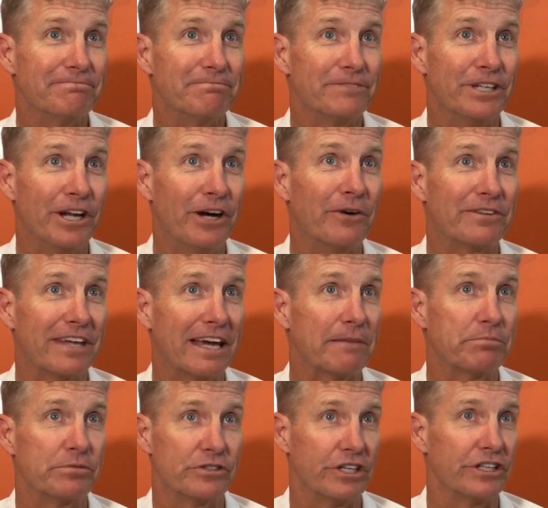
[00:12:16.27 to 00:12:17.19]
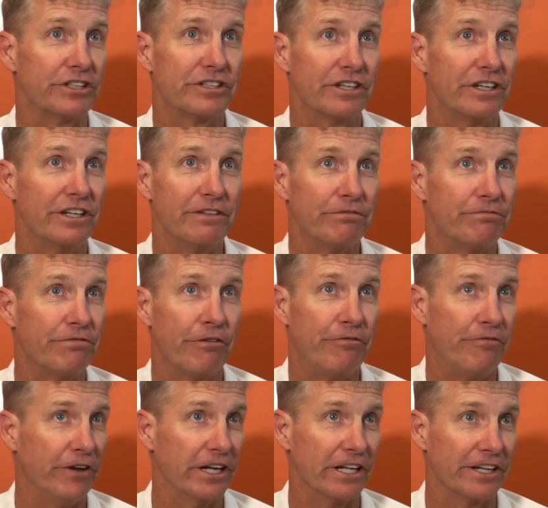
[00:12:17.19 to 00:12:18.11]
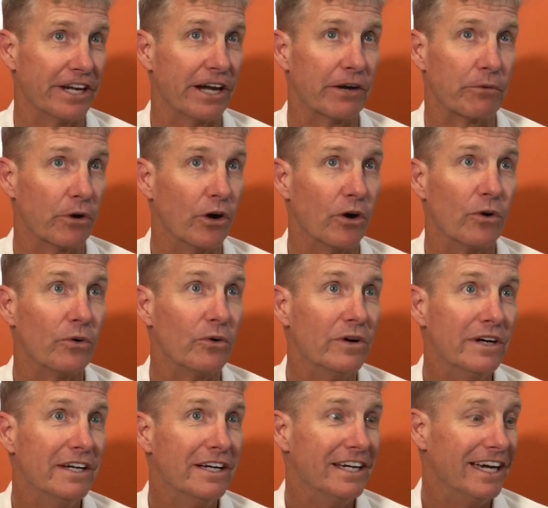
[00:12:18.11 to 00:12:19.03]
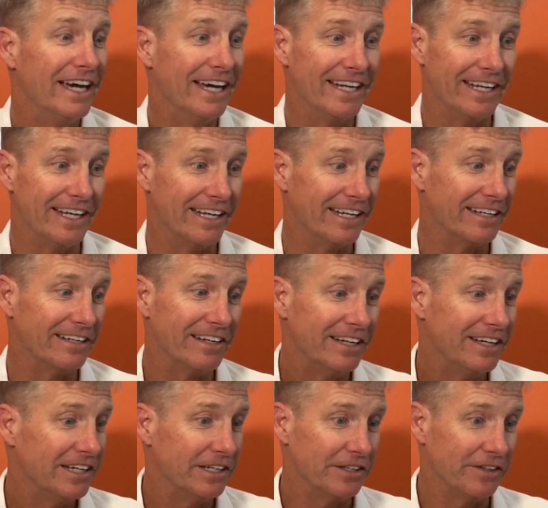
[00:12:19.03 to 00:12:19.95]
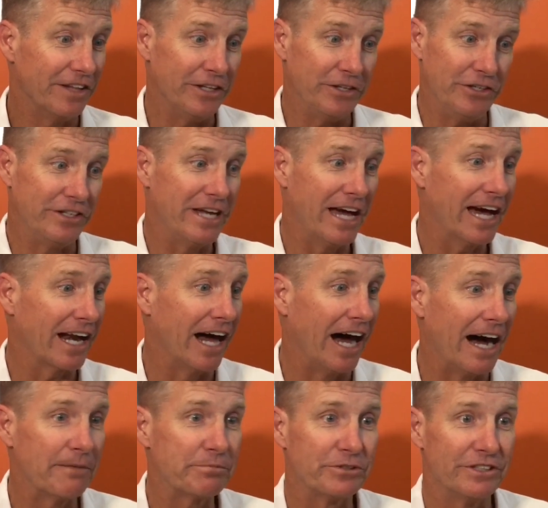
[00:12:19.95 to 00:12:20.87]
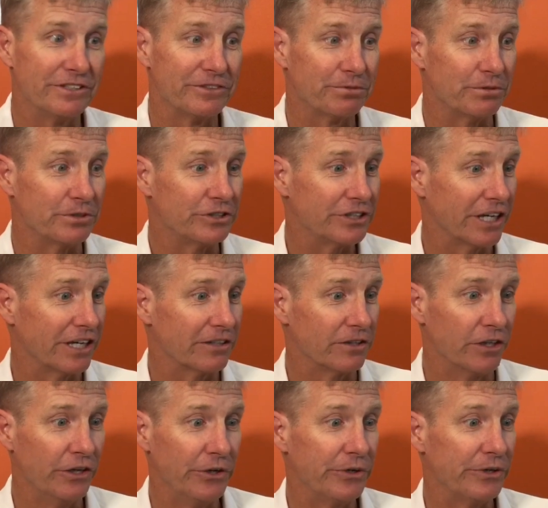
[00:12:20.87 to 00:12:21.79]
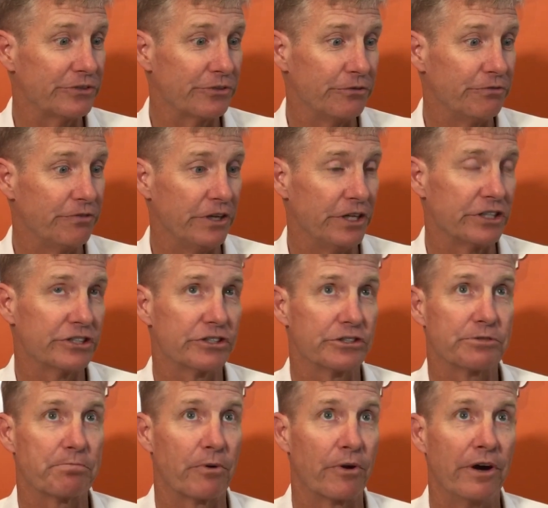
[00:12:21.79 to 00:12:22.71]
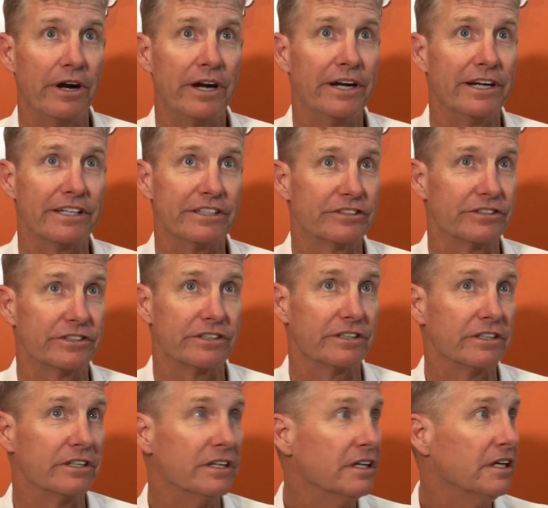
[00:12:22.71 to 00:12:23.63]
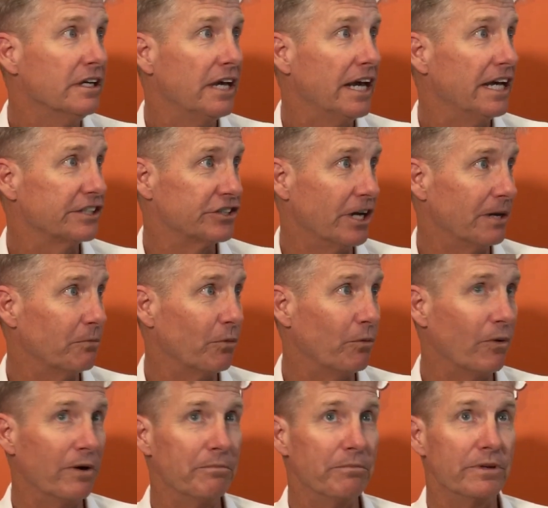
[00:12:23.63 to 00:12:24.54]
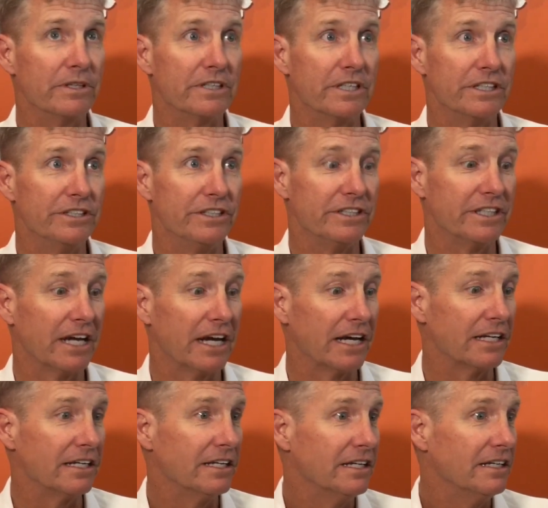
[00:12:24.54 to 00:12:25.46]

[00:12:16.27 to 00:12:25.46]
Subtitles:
you know, at that position and fulfilling that role. And then you got options with Shelton Lewis, who finished spring as number one, but then you got